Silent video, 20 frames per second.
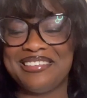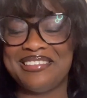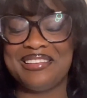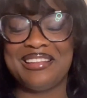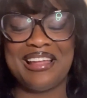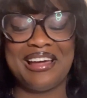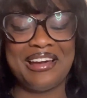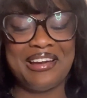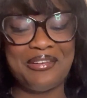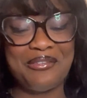
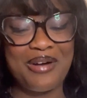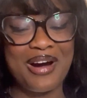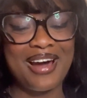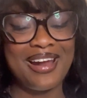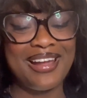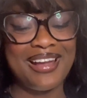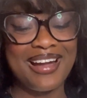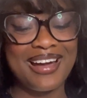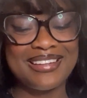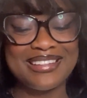Like, why
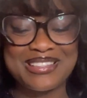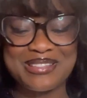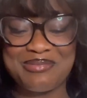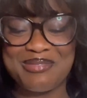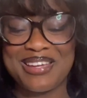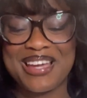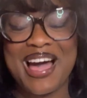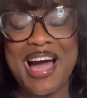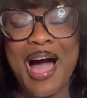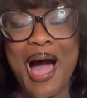they got this
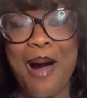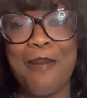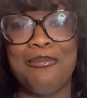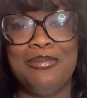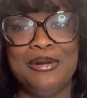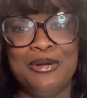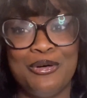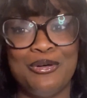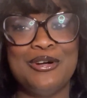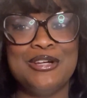man
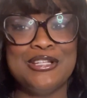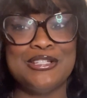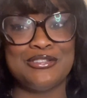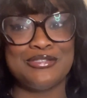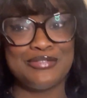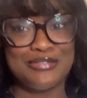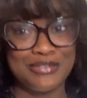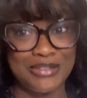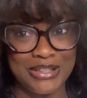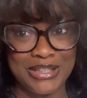hopping on his
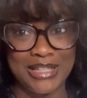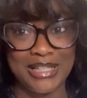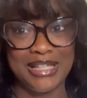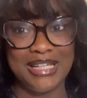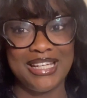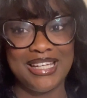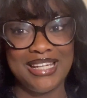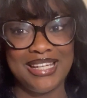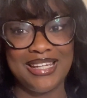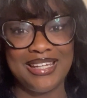foot
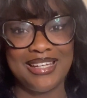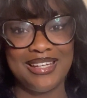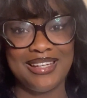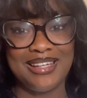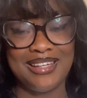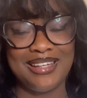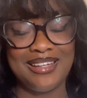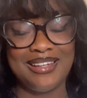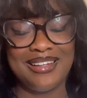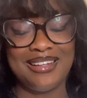
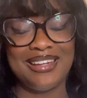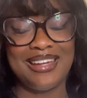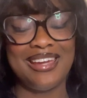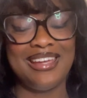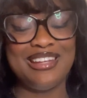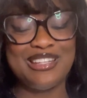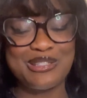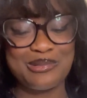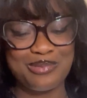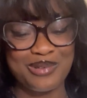
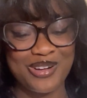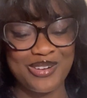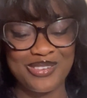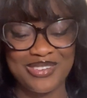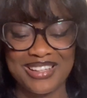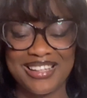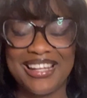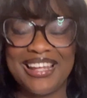and it's broken?